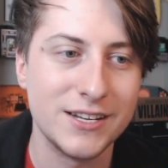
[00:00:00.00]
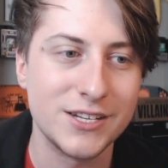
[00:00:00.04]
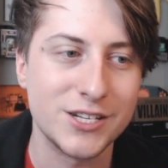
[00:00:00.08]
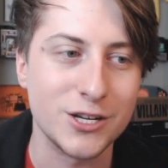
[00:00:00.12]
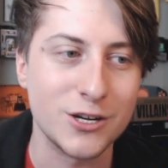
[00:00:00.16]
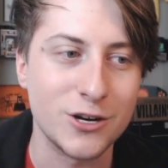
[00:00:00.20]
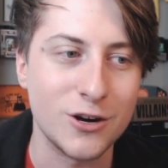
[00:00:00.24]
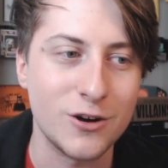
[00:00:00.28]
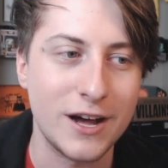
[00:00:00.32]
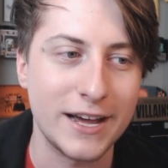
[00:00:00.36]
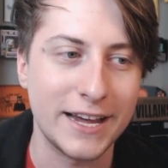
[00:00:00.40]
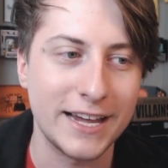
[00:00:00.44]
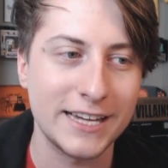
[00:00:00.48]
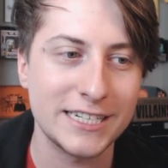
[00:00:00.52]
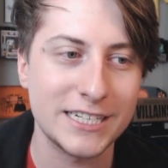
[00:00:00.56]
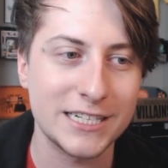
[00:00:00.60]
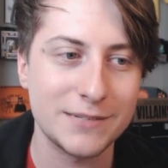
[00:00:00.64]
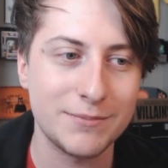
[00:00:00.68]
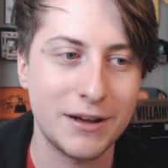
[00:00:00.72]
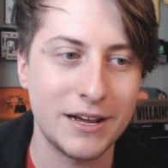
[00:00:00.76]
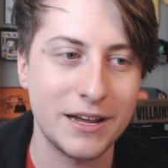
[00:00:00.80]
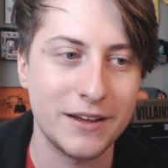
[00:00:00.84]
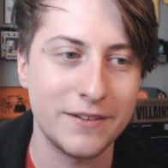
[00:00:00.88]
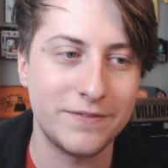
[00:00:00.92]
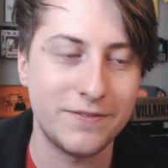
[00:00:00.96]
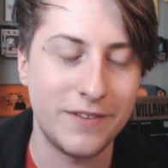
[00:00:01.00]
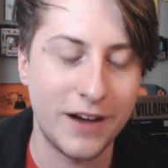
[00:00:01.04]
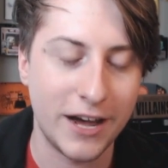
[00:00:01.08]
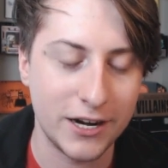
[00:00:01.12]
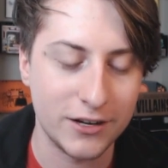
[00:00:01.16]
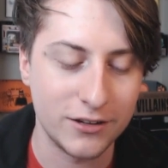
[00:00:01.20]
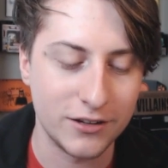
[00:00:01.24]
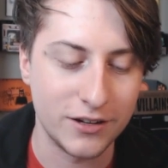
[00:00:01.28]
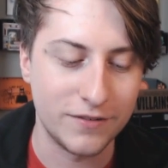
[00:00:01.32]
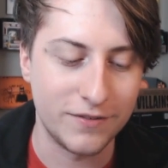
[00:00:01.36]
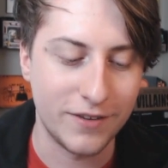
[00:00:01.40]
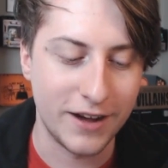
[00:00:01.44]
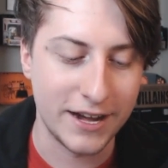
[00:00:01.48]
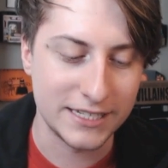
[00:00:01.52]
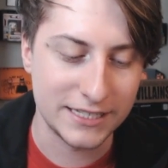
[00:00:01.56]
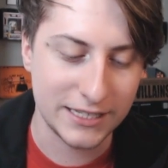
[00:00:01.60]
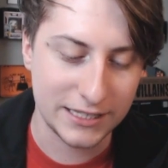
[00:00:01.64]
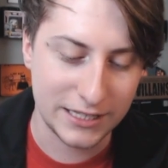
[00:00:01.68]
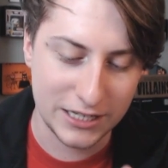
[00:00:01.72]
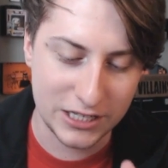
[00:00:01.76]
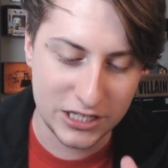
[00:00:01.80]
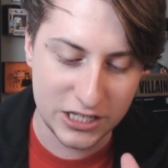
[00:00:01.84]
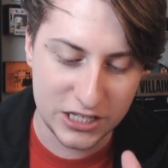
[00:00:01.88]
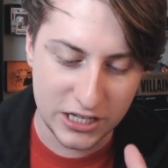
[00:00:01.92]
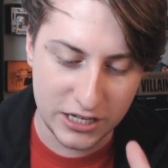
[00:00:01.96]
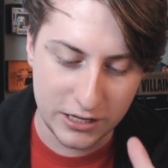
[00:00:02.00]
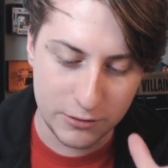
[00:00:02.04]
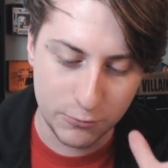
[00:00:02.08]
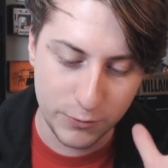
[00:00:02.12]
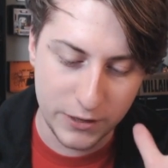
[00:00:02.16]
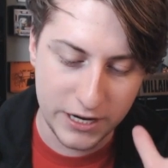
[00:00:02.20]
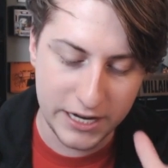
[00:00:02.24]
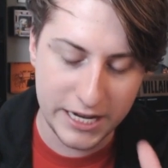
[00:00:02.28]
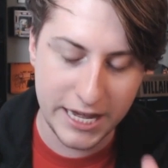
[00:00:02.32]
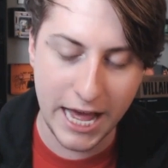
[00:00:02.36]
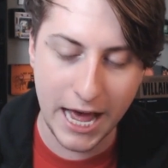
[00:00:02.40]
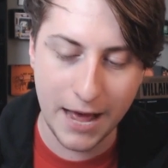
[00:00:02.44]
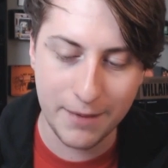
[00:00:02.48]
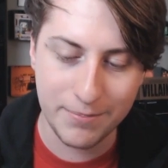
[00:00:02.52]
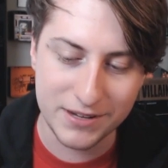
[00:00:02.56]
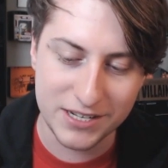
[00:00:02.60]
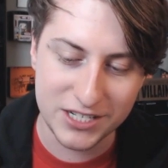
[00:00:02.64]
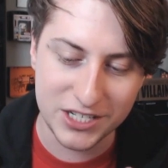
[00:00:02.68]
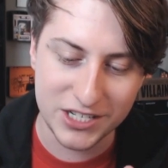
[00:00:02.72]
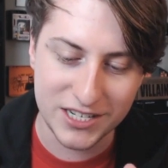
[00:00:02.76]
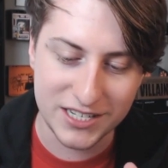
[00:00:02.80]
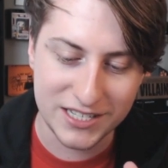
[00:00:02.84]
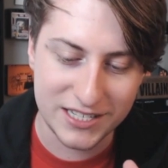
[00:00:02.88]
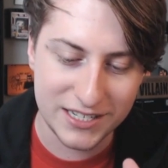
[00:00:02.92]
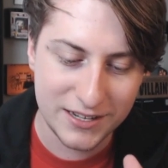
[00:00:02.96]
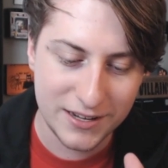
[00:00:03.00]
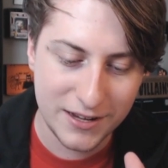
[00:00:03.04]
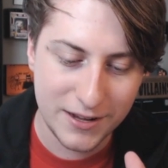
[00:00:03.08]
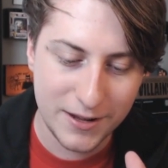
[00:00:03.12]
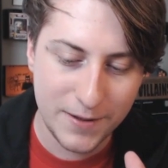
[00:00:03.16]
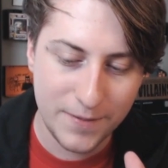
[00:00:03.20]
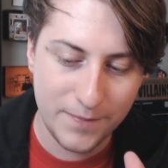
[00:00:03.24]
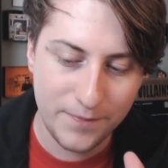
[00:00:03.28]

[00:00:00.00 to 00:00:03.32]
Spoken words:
So I guess this is my final advice. Like, let's just recap: is just